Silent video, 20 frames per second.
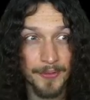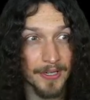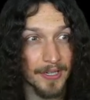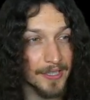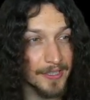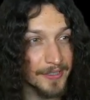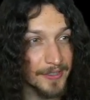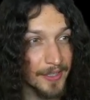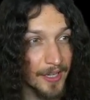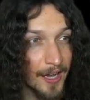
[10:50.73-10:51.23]
it
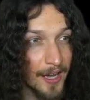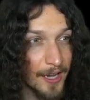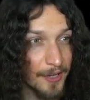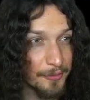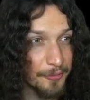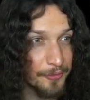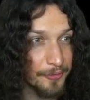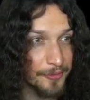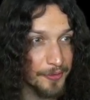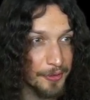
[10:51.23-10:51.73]
all
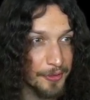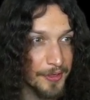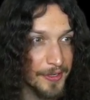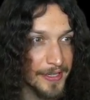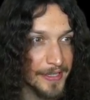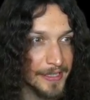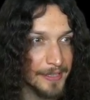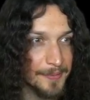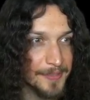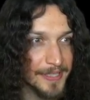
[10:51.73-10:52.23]
off,
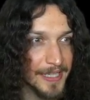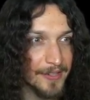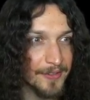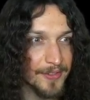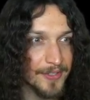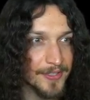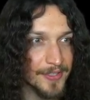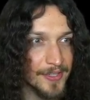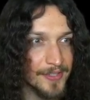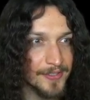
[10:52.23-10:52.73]
TheThiny comes out
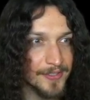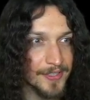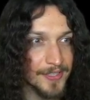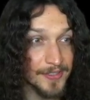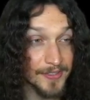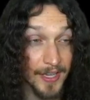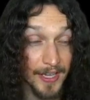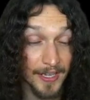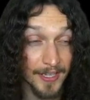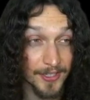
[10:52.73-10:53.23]
and says, the
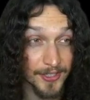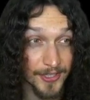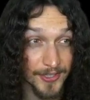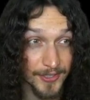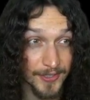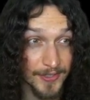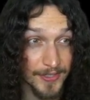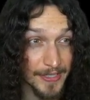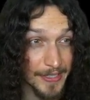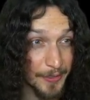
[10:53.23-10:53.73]
stage is
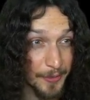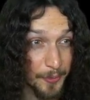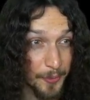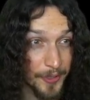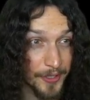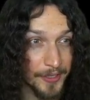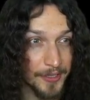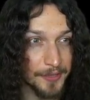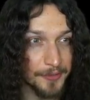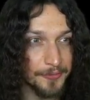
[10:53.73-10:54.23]
indeed
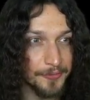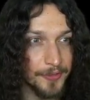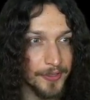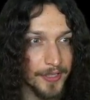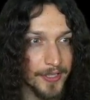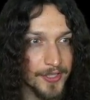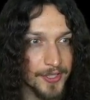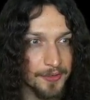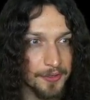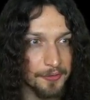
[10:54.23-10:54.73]
real.
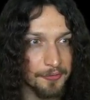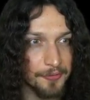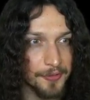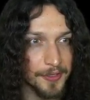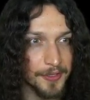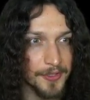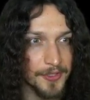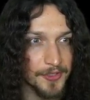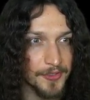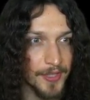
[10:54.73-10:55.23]
Footage of the
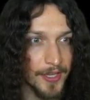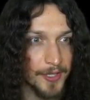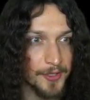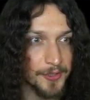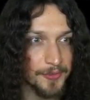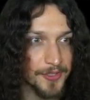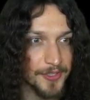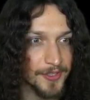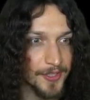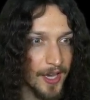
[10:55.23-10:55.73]
field stage
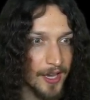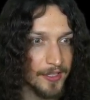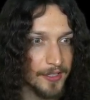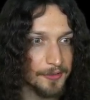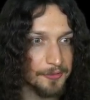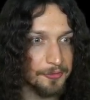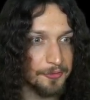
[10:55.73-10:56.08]
of Sonic